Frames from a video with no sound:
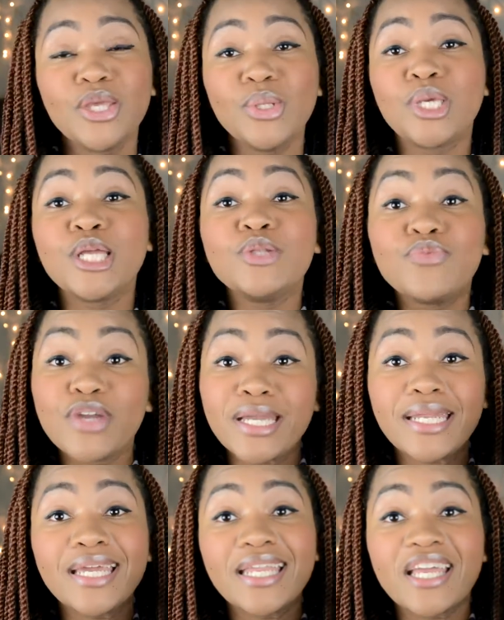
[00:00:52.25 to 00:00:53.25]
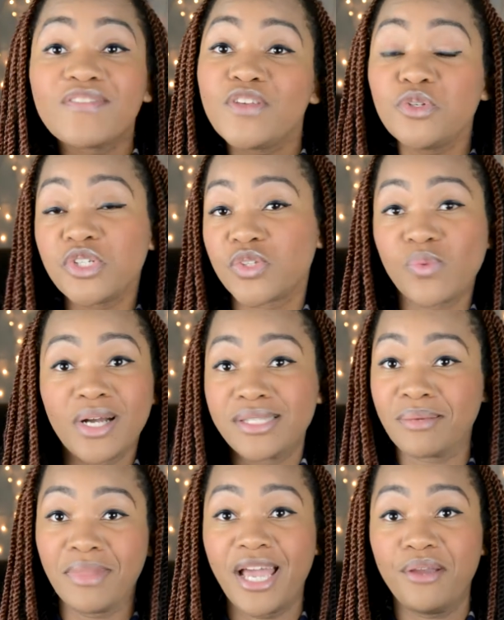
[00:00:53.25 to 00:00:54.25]
you can read it if you just want
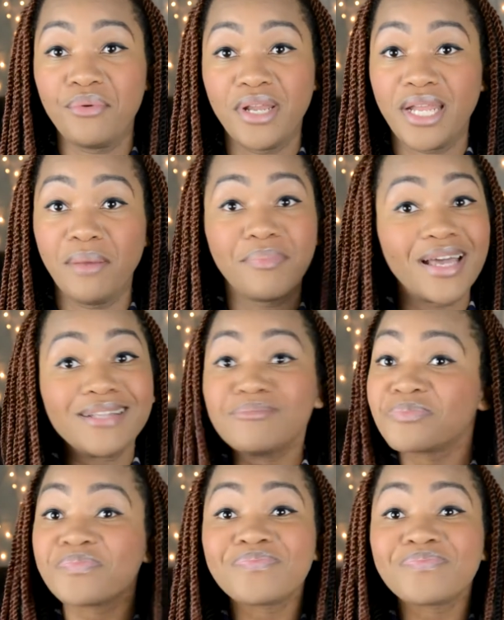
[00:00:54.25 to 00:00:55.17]
some light reading, but